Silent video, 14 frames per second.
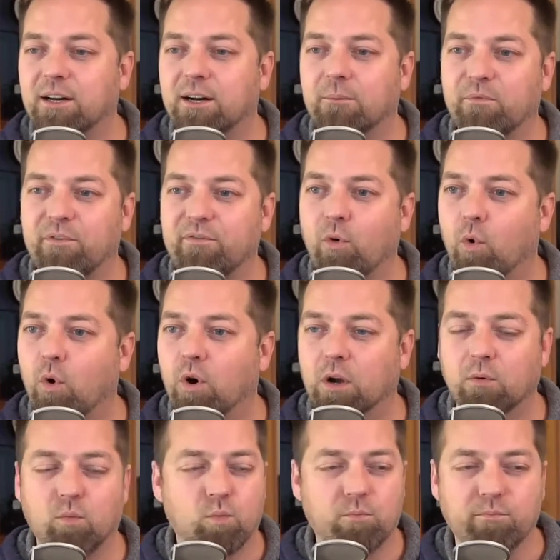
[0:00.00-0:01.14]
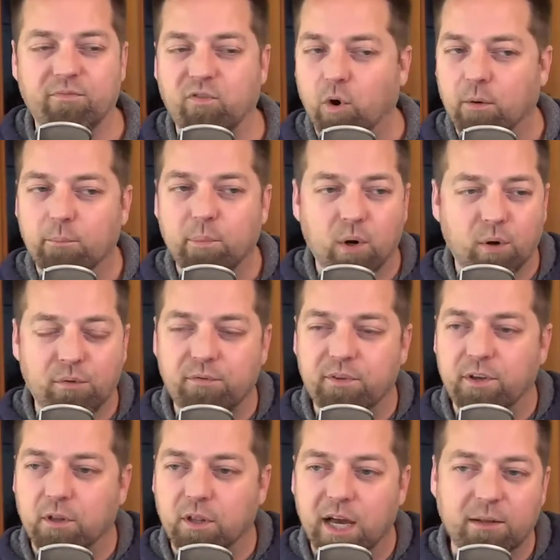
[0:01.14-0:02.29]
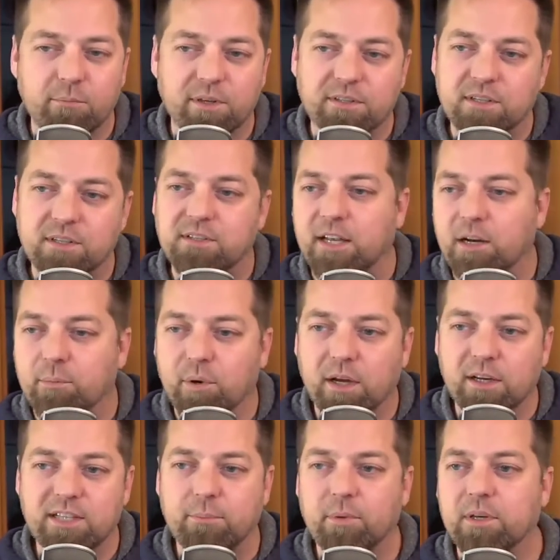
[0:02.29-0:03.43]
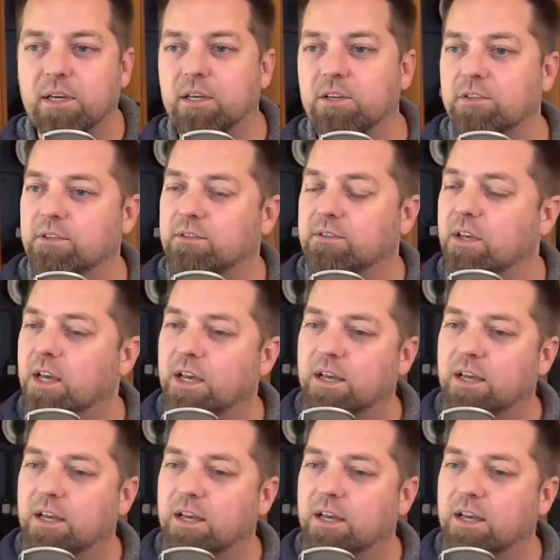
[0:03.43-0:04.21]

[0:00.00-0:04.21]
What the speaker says: for both, line of business enterprise applications,